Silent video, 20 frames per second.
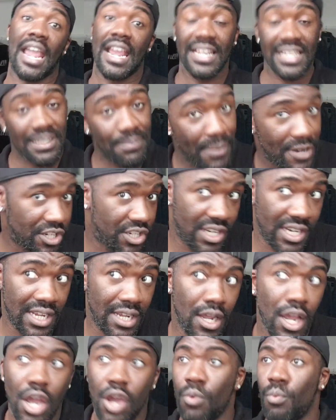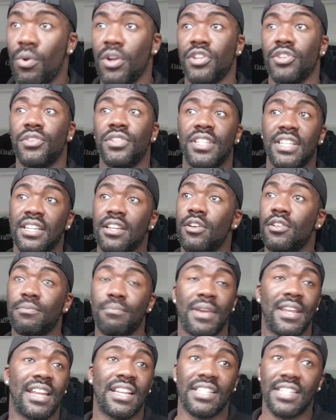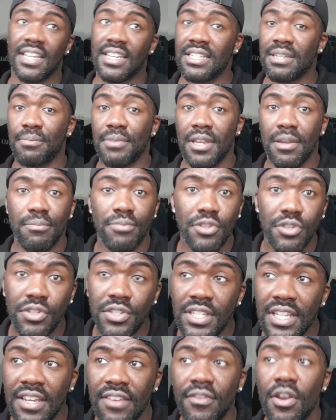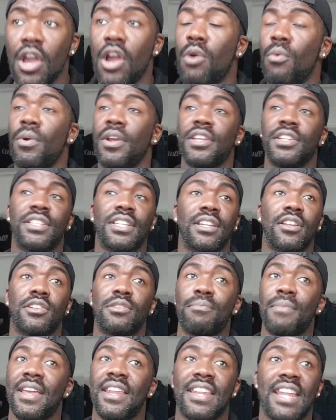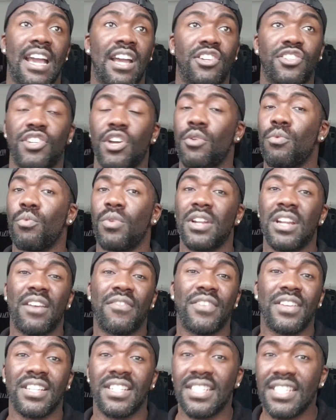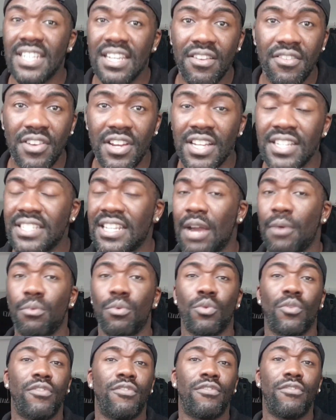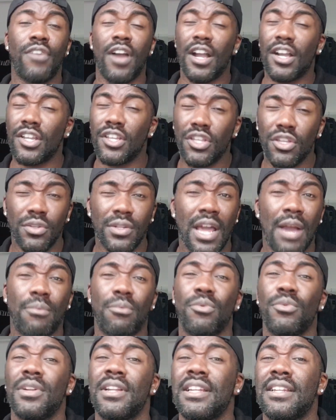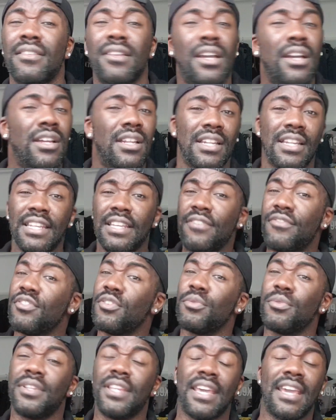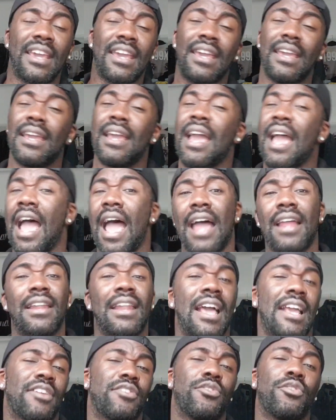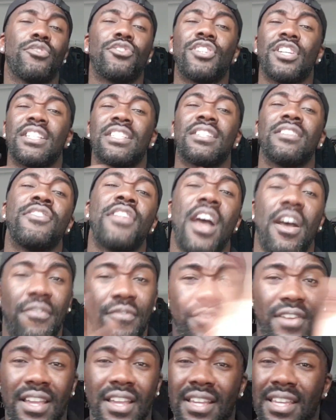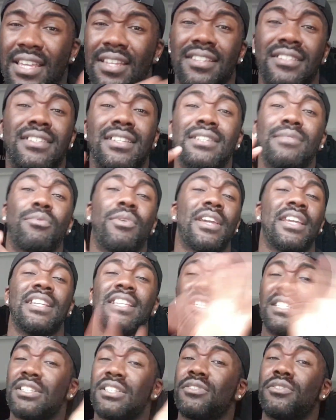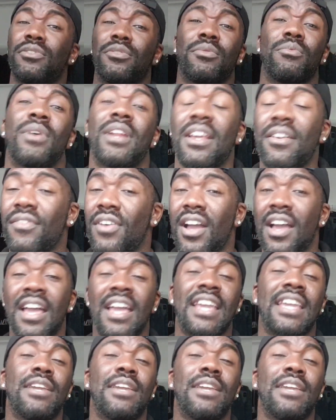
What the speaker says: Especially when you see those men that tend to be abusive, when you see those men that don't want nothing serious, that will fuck you, that will leave you there and like you're just nothing. He did what he needs to do and whatever.